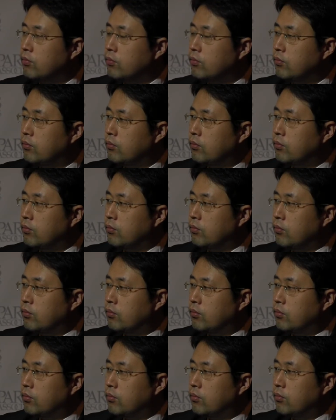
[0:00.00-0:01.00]
that launch
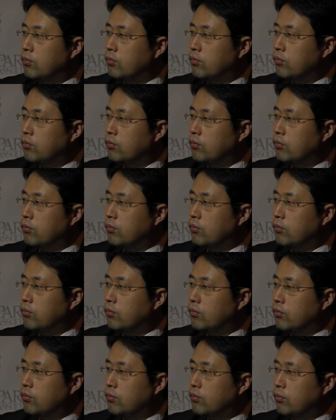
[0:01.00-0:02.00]
and how, uh, how it's
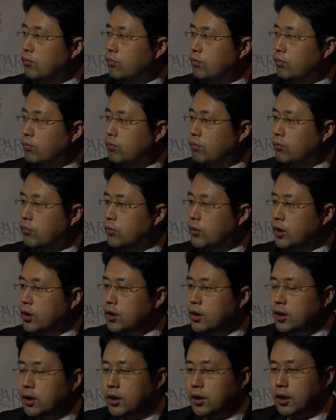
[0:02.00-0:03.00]
been going for them?
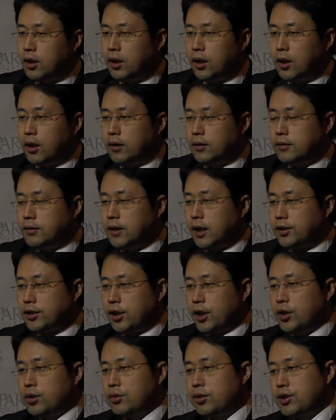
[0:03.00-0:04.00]
that's uh, that's
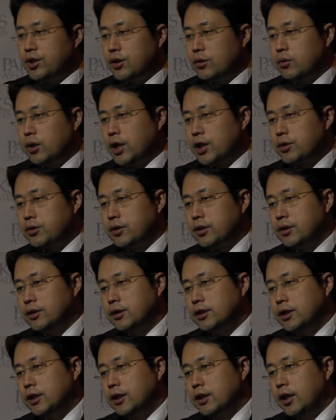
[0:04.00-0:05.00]
interesting
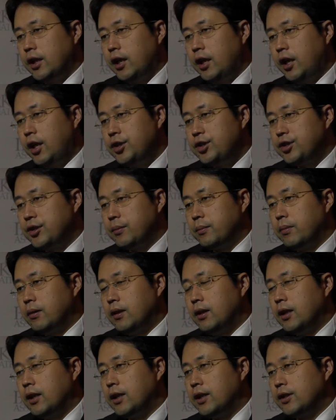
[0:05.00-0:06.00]
question. The aging
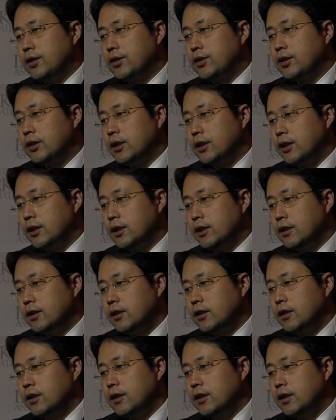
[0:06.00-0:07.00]
plays uh,
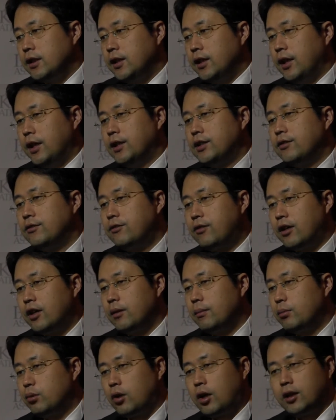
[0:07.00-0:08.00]
it's a
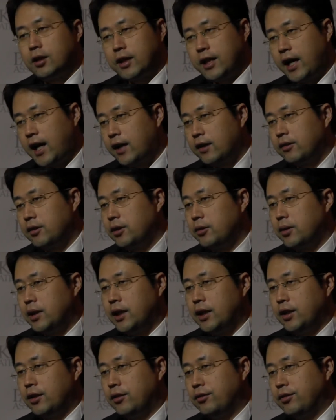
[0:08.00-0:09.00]
very broad category,
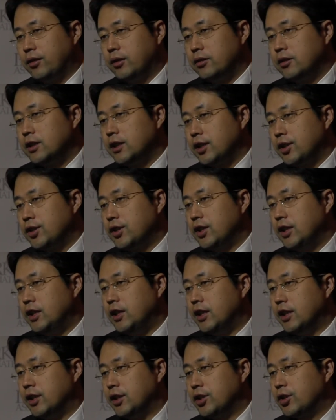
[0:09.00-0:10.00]
right? If you're looking at
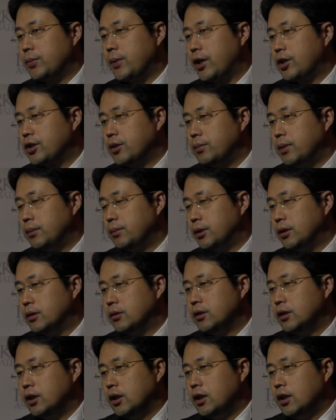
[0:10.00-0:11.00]
seniors, especially
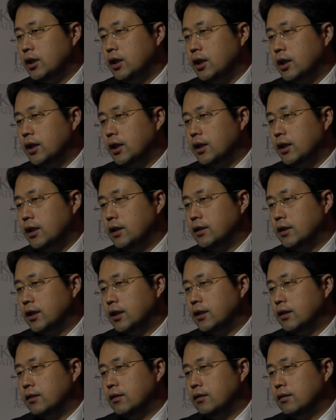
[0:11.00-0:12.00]
people uh, in
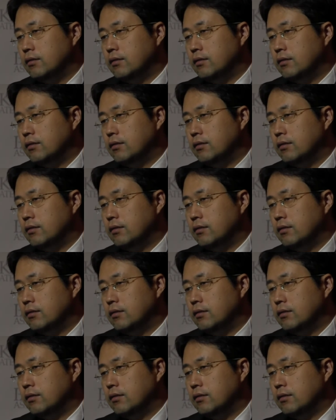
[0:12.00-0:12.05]
the